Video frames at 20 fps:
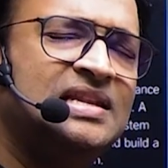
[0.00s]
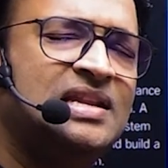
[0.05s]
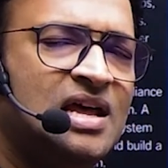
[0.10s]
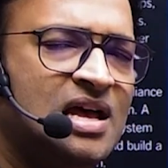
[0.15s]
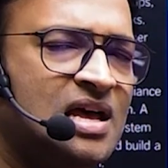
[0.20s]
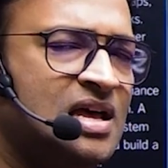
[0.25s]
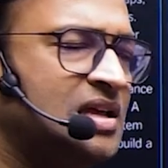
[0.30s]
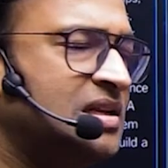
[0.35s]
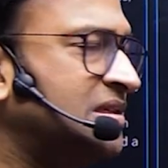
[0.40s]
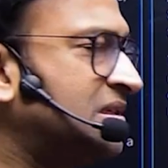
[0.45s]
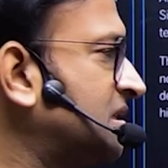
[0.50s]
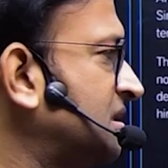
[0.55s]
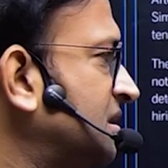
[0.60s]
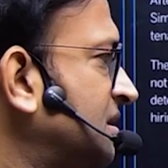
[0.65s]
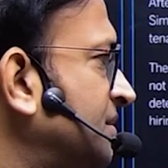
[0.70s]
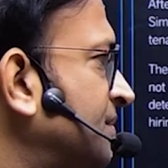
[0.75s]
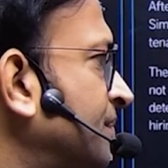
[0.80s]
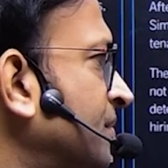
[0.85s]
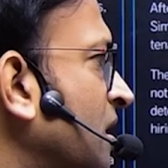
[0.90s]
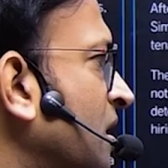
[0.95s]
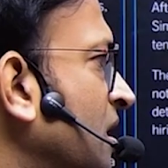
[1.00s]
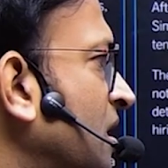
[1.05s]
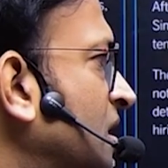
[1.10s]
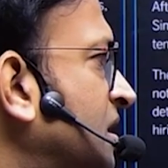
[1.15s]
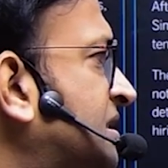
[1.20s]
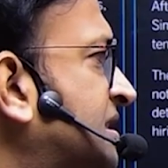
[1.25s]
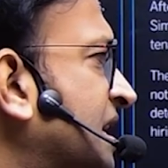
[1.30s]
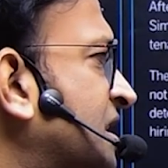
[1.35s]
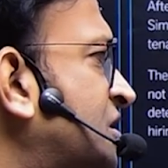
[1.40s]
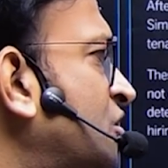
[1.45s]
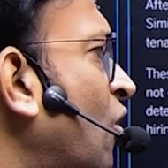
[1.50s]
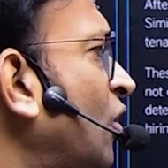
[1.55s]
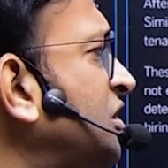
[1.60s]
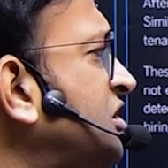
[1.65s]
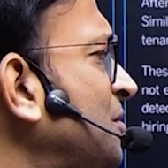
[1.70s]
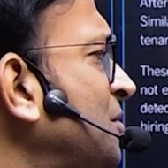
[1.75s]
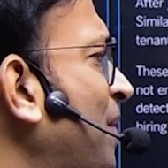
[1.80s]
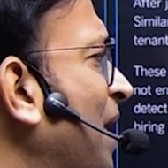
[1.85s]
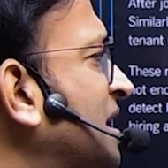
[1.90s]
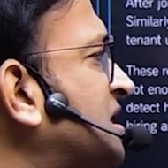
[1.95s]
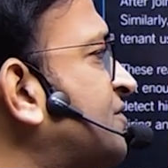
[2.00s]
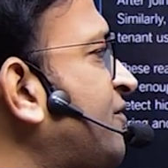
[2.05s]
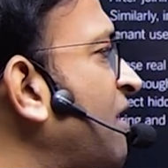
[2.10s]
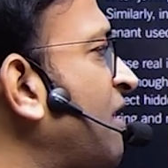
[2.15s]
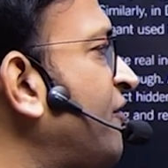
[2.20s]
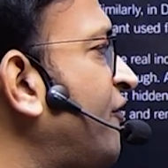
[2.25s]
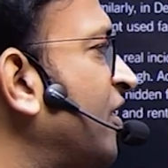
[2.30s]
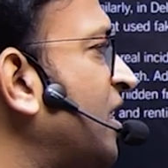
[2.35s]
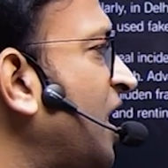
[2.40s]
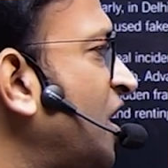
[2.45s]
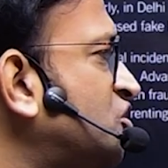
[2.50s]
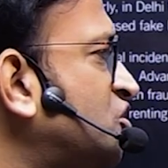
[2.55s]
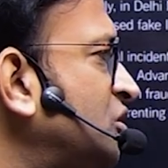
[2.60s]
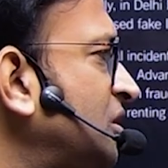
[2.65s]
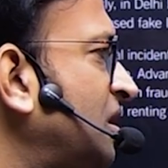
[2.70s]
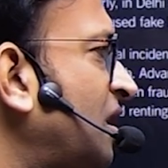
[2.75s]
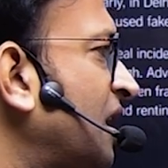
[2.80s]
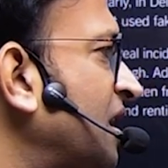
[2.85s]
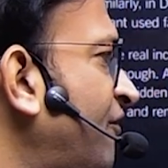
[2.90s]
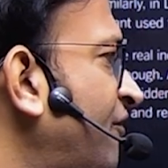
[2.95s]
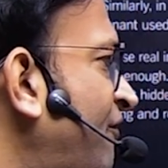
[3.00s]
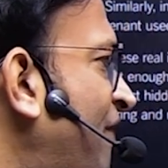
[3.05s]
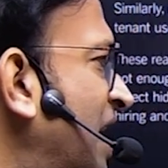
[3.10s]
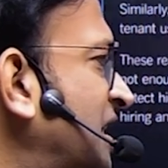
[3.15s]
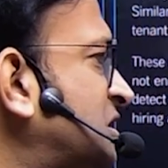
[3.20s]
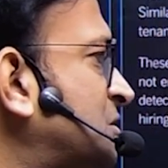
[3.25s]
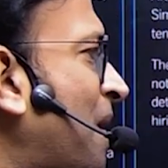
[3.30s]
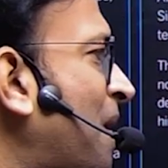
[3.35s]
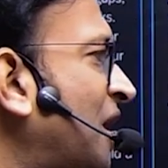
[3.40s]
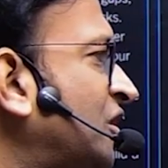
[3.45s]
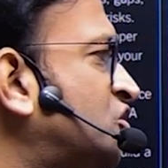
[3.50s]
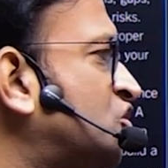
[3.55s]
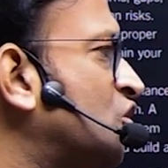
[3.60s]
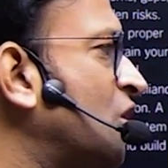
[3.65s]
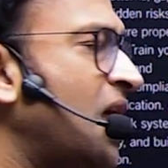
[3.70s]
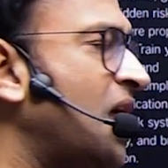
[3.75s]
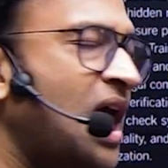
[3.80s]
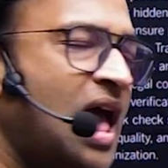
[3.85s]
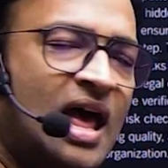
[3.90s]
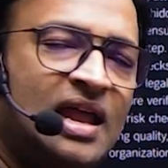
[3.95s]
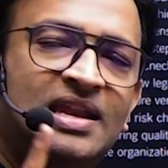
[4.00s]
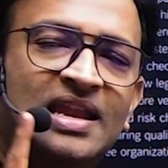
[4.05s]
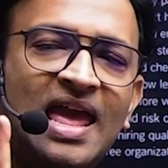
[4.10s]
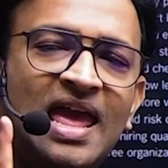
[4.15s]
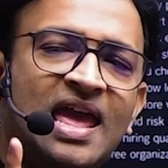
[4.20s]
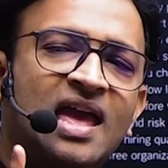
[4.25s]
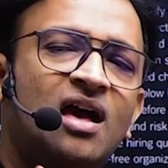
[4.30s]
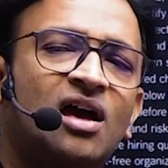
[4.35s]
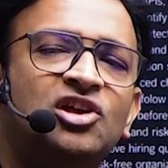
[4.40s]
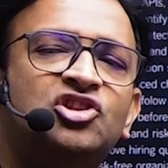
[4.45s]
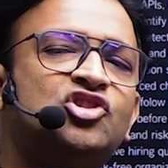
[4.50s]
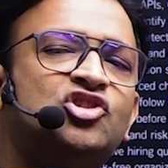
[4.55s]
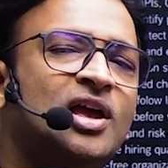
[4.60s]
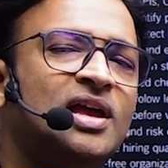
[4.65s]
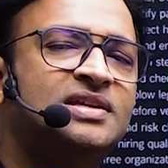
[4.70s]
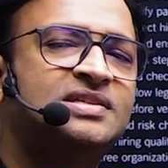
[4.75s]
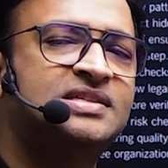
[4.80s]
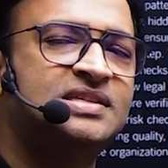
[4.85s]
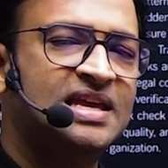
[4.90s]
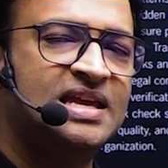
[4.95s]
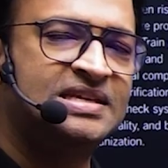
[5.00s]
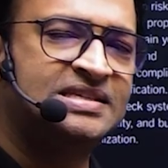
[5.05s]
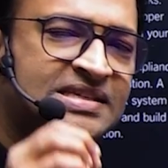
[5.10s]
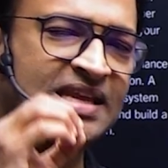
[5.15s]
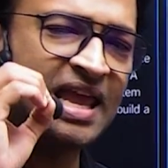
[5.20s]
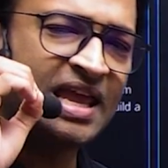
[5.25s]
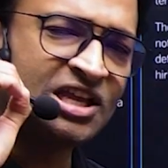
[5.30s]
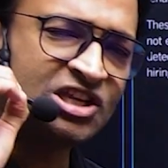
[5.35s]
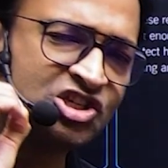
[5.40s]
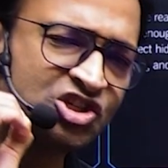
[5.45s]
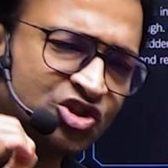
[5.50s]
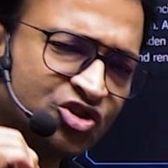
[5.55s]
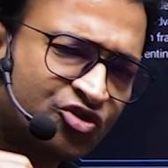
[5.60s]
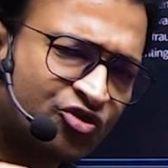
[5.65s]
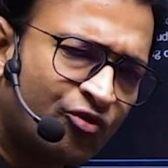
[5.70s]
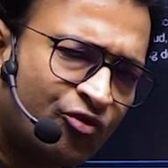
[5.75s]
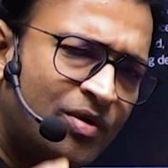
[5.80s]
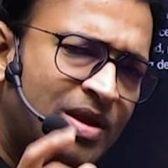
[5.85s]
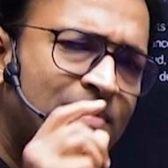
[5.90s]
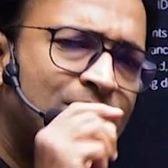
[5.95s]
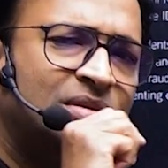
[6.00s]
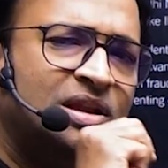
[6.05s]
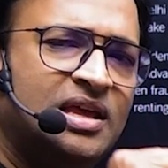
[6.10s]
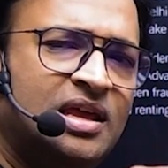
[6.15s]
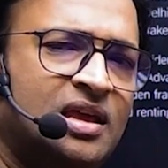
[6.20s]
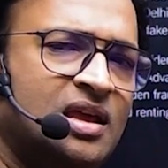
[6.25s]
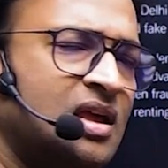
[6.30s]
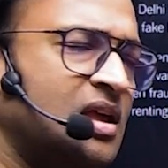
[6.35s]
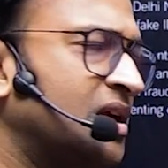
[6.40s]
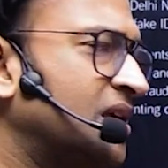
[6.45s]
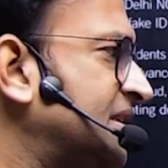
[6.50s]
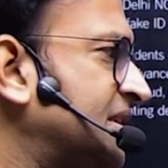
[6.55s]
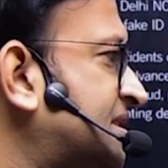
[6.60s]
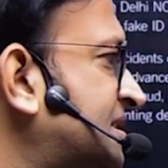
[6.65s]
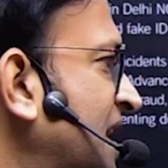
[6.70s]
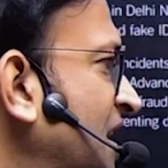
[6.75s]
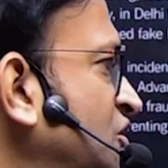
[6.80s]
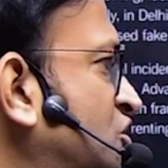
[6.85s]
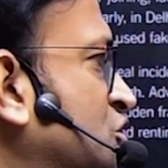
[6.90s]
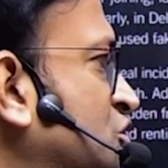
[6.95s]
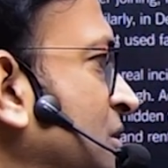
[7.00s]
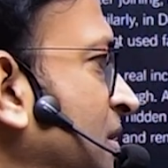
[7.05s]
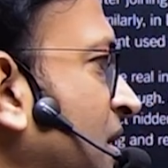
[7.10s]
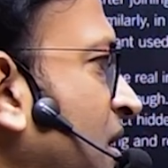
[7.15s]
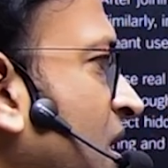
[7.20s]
learned: technology-based verification like face match and AI checks is extremely essential